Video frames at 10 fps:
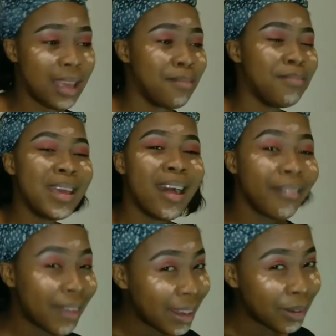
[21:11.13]
Me, I'll
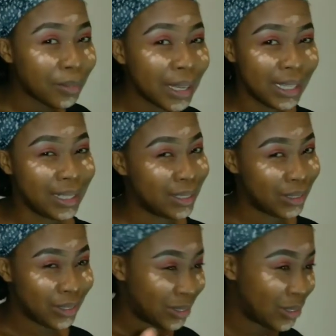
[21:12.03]
find a way
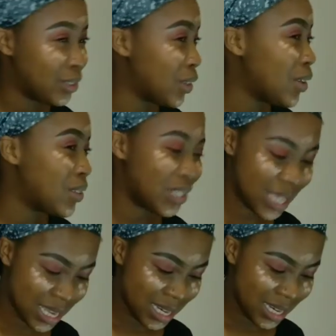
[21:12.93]
to dodge
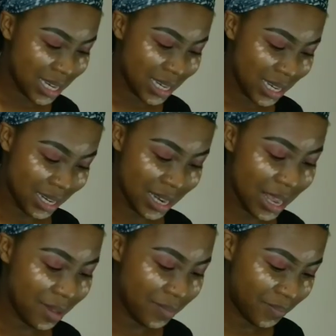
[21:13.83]
that, ne?